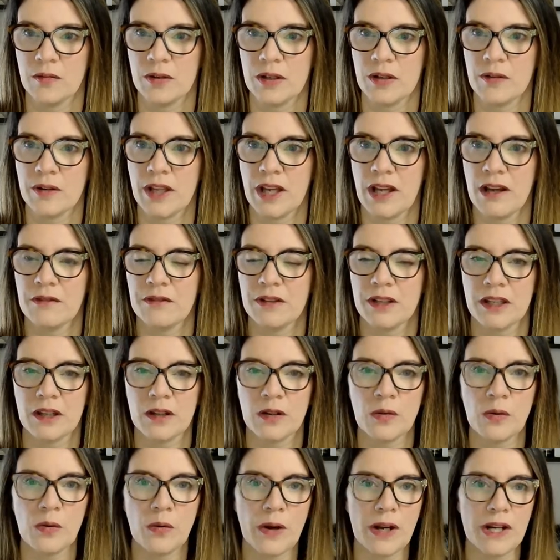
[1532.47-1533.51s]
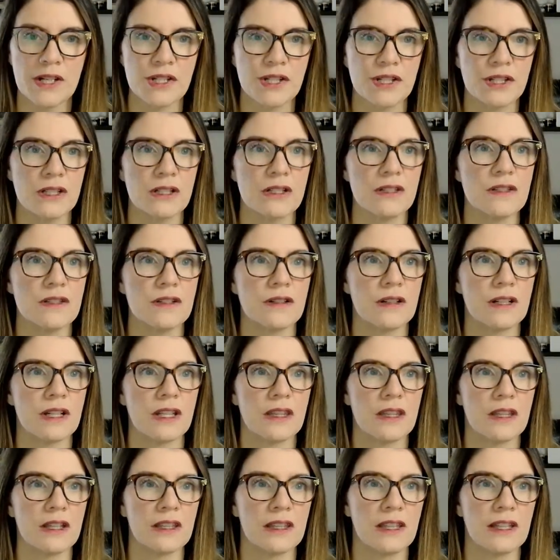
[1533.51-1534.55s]
don't have any questions or
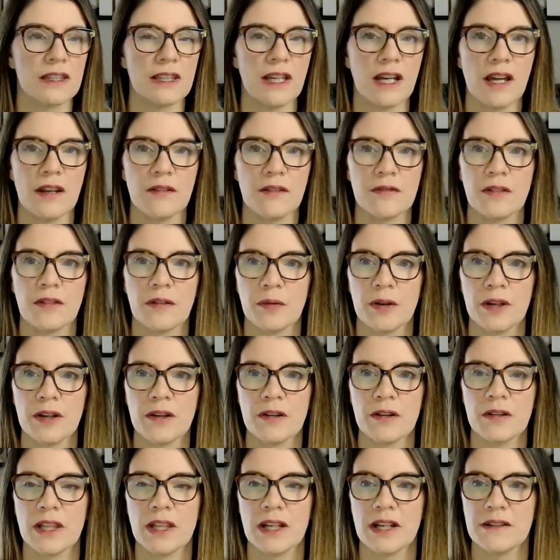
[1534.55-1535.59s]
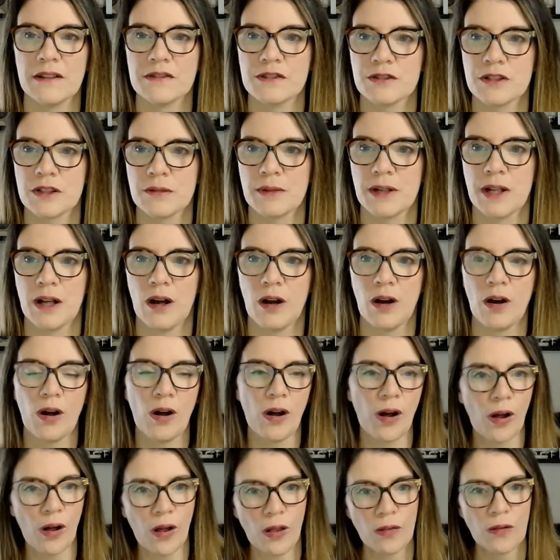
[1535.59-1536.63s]
anything like that we are live streaming
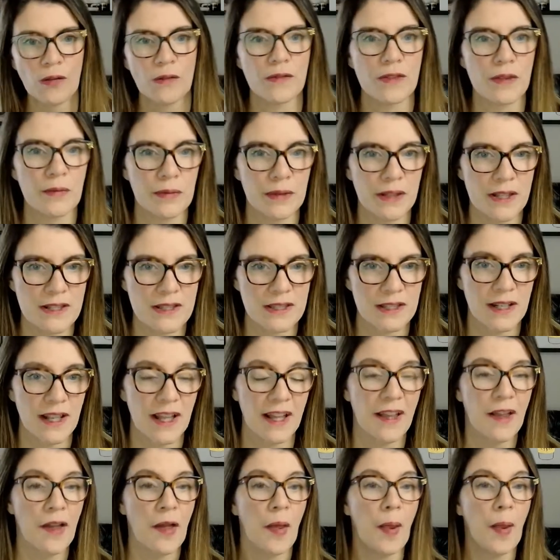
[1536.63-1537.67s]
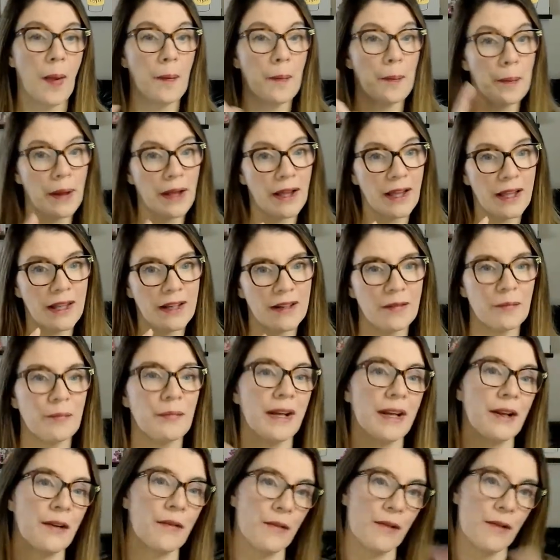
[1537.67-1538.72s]
all over the place today. But
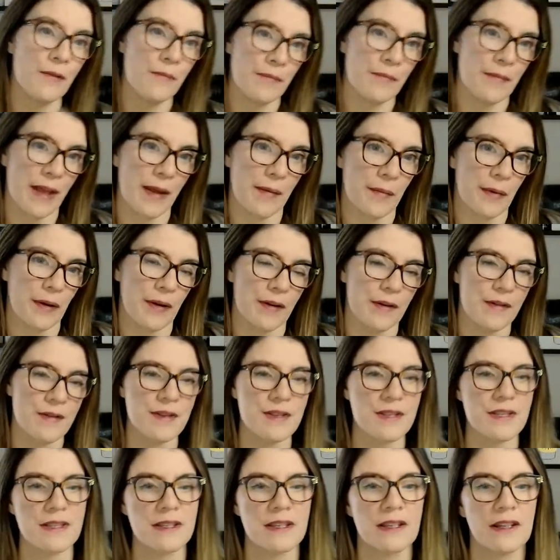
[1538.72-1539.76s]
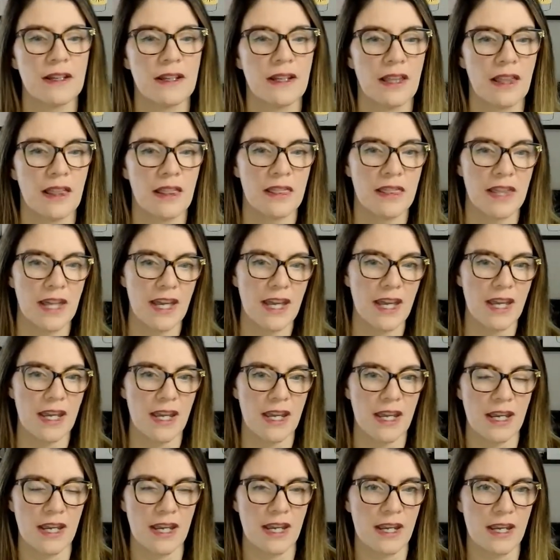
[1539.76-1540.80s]
my group members,
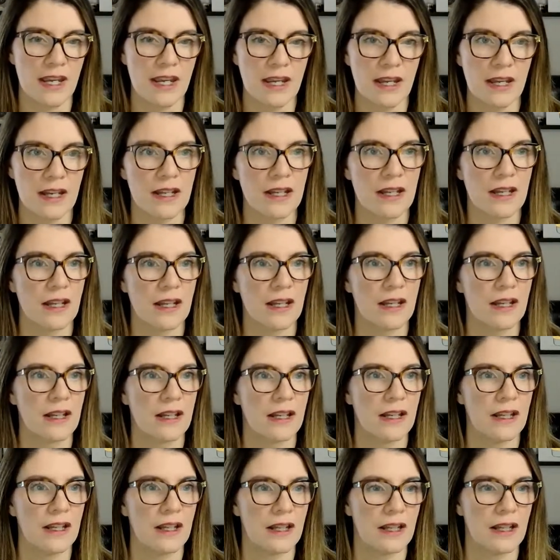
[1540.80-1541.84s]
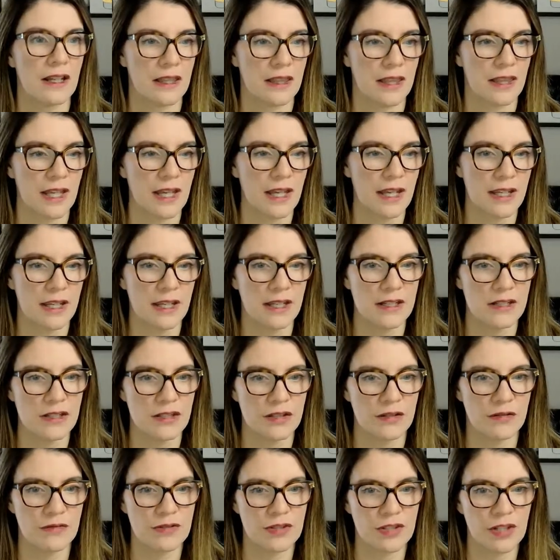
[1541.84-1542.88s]
they get
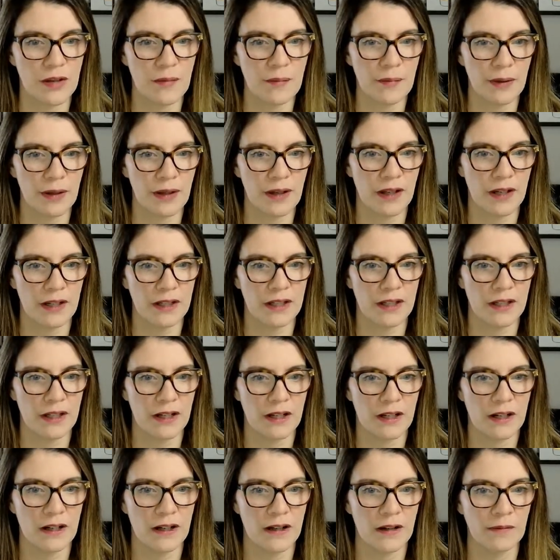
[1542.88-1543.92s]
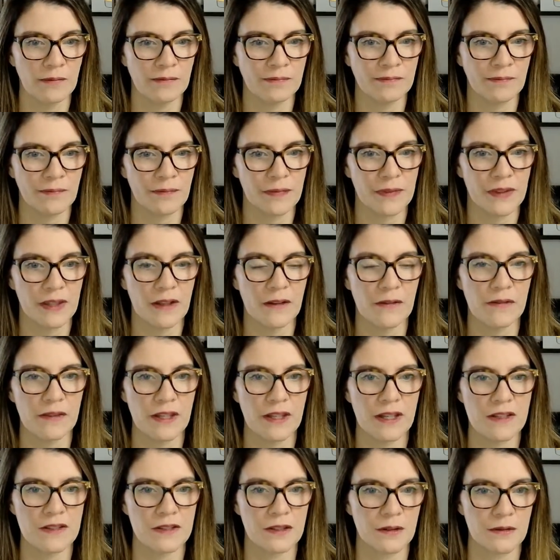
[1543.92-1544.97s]
to jump on here if
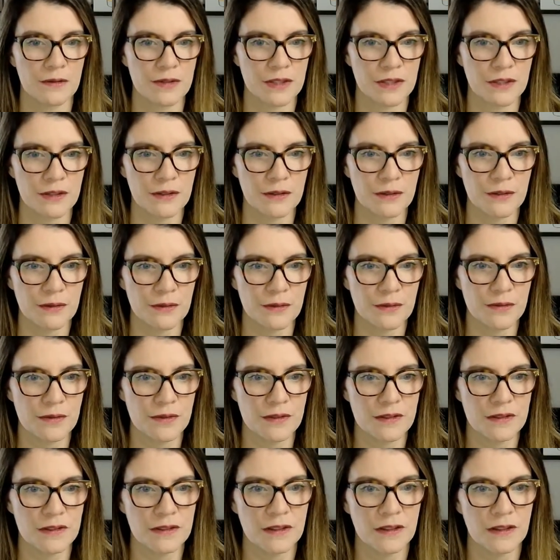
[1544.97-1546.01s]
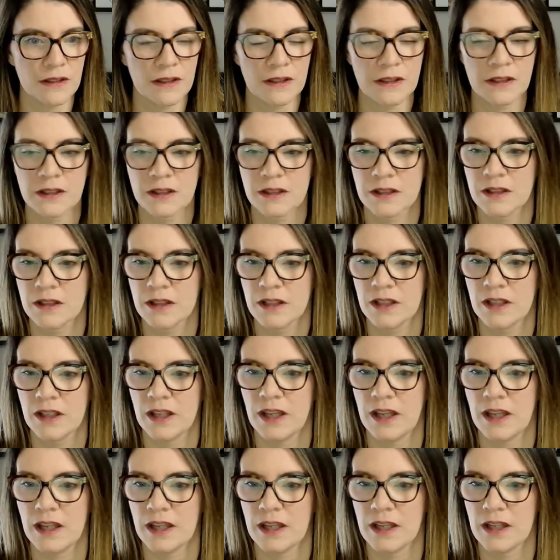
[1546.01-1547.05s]
they so choose
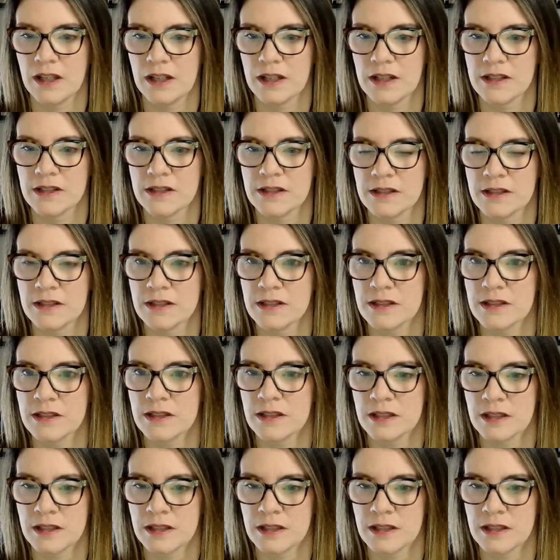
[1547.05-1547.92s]
and